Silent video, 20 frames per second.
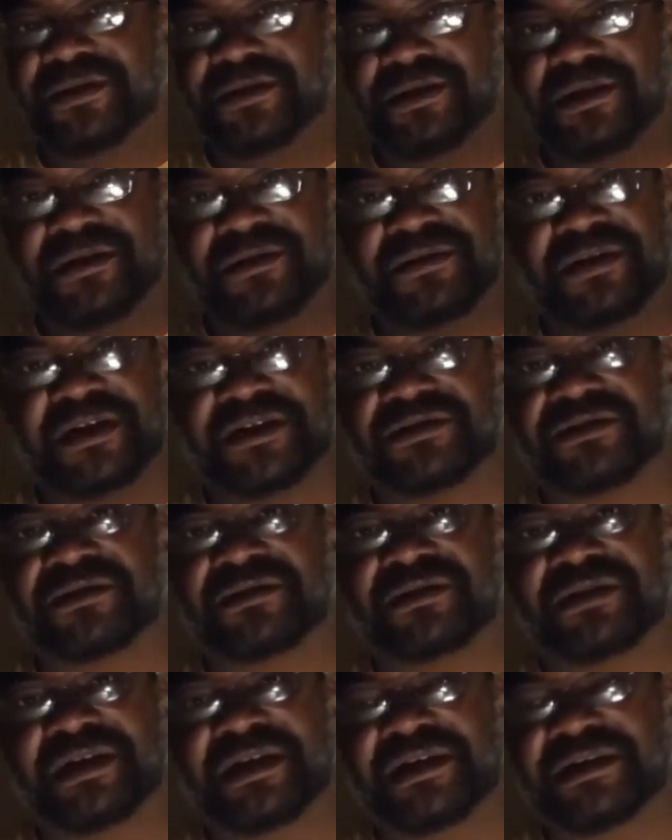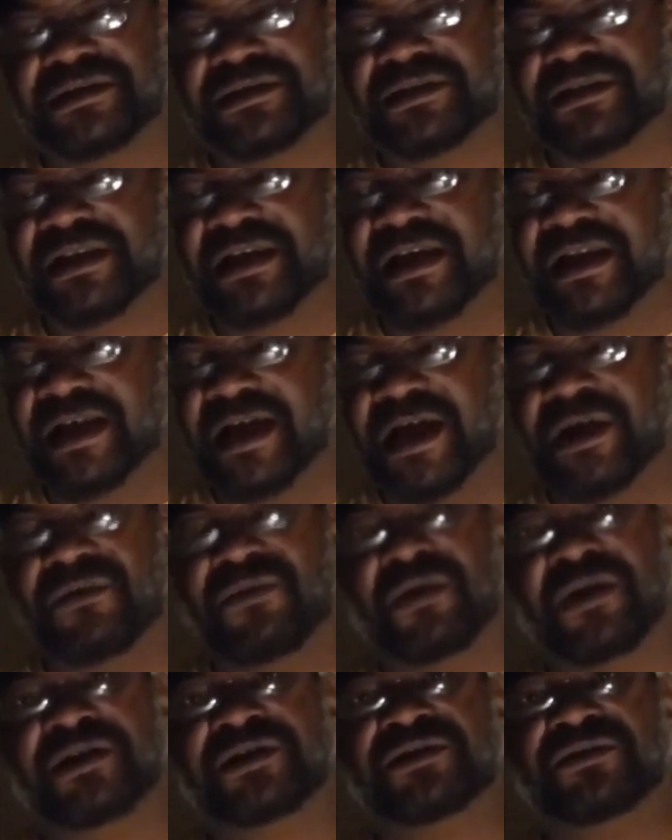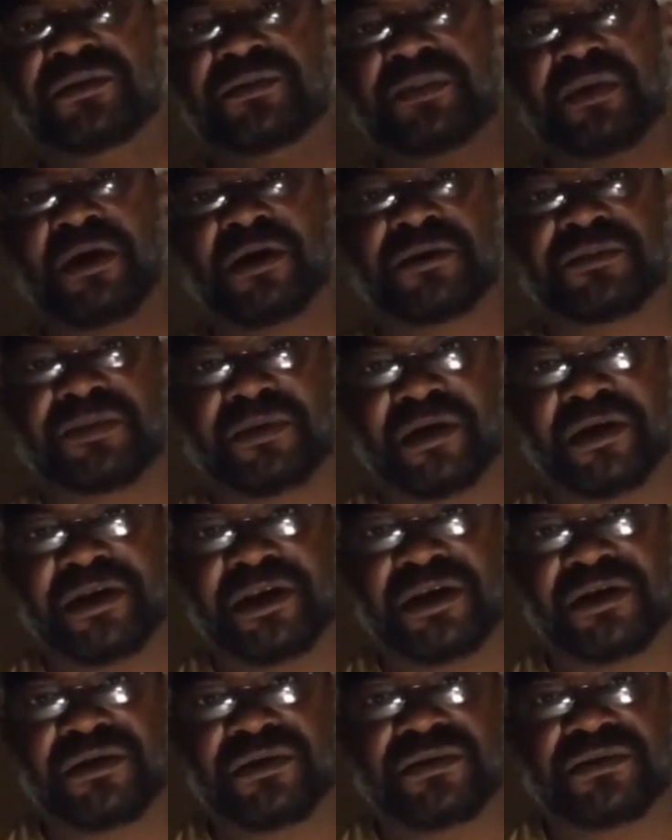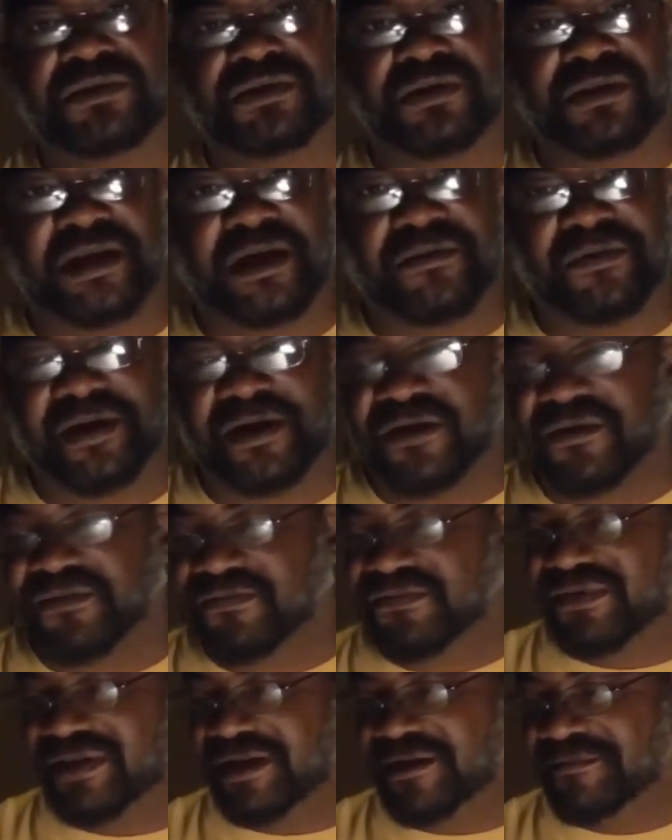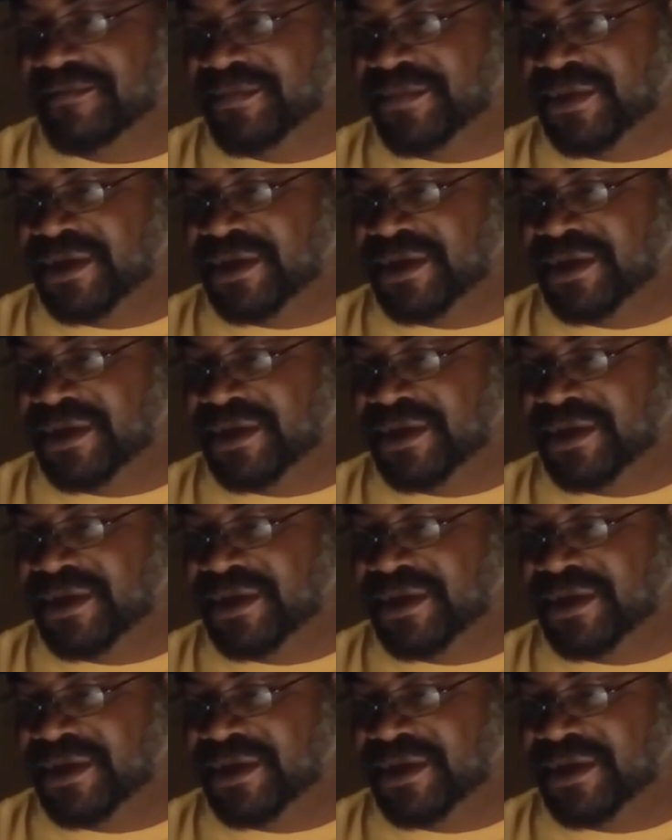you know, these are the things that I want to impart upon you so that way, hopefully,